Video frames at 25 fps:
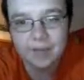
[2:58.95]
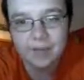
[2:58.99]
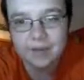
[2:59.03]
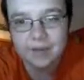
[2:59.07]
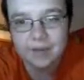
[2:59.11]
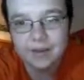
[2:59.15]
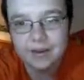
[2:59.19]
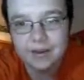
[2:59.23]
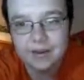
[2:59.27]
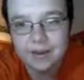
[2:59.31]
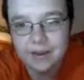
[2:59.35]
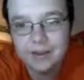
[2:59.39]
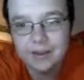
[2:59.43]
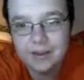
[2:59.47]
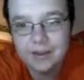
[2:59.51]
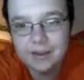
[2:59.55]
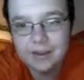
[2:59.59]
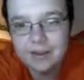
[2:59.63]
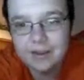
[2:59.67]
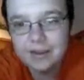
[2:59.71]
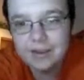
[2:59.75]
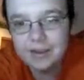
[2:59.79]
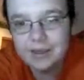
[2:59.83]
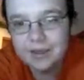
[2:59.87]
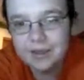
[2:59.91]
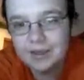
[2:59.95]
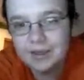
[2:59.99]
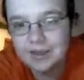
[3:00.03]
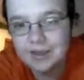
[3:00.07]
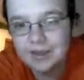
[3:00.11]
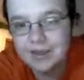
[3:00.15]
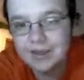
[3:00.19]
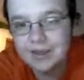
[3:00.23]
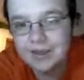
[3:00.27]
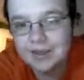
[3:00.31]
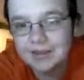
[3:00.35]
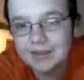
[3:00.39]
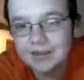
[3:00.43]
and he
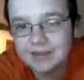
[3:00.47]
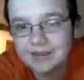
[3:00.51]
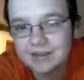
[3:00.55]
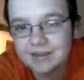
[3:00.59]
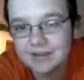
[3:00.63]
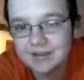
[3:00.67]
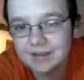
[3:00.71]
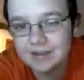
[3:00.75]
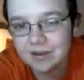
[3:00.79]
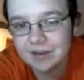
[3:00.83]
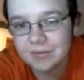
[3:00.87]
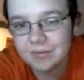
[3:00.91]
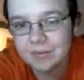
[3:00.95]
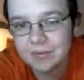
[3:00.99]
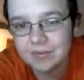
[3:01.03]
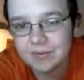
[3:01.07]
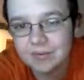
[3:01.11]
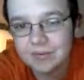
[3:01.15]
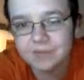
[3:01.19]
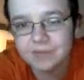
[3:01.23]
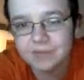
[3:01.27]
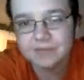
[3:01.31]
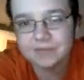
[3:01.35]
gets almost to the